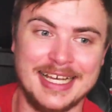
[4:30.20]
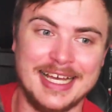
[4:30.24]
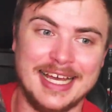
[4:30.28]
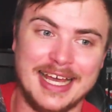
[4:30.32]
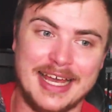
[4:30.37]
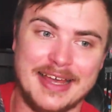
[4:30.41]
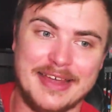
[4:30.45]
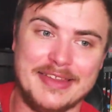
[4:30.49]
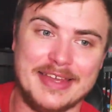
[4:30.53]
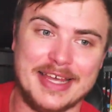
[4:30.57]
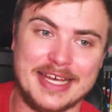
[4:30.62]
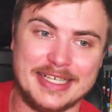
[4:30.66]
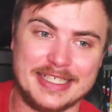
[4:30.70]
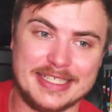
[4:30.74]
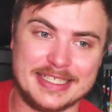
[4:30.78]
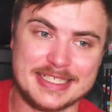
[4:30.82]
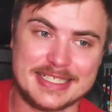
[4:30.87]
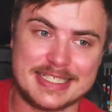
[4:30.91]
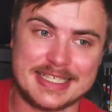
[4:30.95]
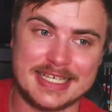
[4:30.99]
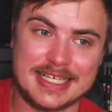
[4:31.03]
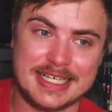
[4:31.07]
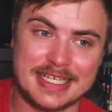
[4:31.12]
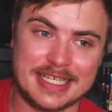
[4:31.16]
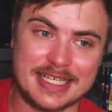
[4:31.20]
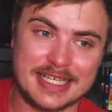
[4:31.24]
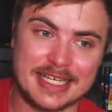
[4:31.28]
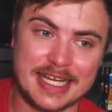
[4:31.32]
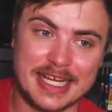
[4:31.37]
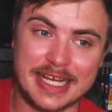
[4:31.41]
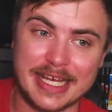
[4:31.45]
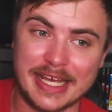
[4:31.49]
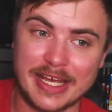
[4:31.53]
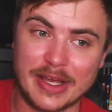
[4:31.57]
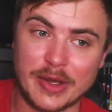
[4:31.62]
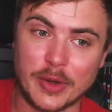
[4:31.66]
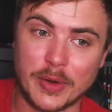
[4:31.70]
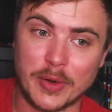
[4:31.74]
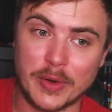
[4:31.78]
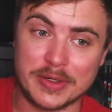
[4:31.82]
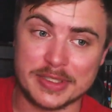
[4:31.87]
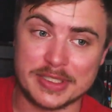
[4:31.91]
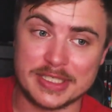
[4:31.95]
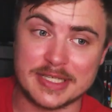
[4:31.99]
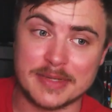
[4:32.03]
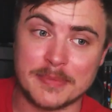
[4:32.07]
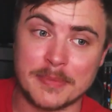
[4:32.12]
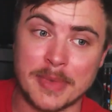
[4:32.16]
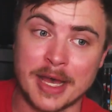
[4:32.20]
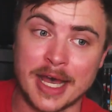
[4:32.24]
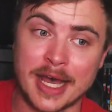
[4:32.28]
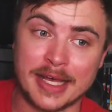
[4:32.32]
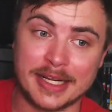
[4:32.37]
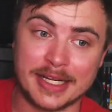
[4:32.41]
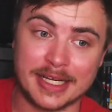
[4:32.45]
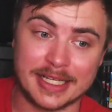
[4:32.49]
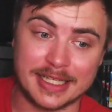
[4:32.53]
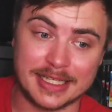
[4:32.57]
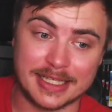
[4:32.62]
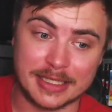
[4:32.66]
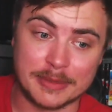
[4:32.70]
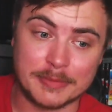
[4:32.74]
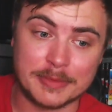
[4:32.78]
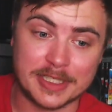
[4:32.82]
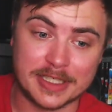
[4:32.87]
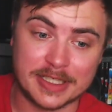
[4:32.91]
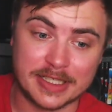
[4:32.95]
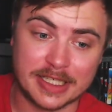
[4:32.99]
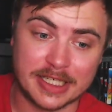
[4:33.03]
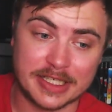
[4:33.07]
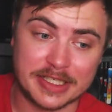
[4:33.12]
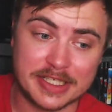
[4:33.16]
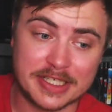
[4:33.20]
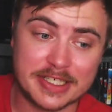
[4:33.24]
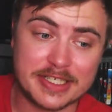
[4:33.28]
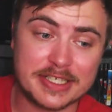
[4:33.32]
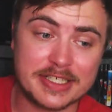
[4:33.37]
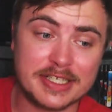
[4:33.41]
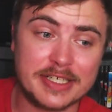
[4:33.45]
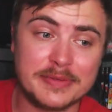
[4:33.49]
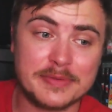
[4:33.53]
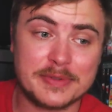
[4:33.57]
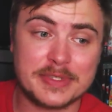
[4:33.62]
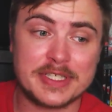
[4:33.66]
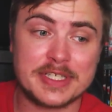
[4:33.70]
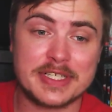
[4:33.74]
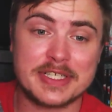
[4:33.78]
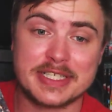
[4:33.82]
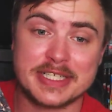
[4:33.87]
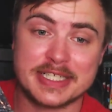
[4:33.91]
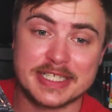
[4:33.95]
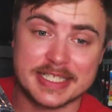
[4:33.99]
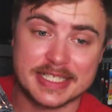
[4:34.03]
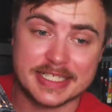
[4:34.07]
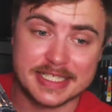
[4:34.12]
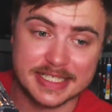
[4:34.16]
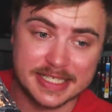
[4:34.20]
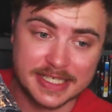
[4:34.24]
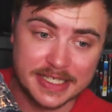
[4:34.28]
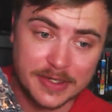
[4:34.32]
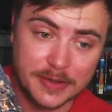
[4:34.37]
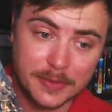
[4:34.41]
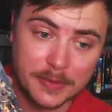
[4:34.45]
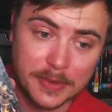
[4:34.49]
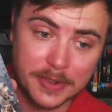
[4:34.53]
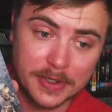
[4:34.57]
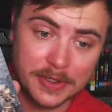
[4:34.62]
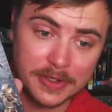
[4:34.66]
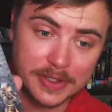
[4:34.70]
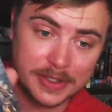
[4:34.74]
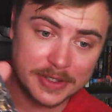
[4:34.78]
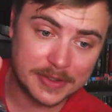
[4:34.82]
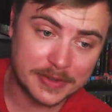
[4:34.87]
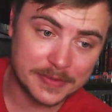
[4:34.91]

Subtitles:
And that is the Nier Automata Limited Edition, which is the Steelbook.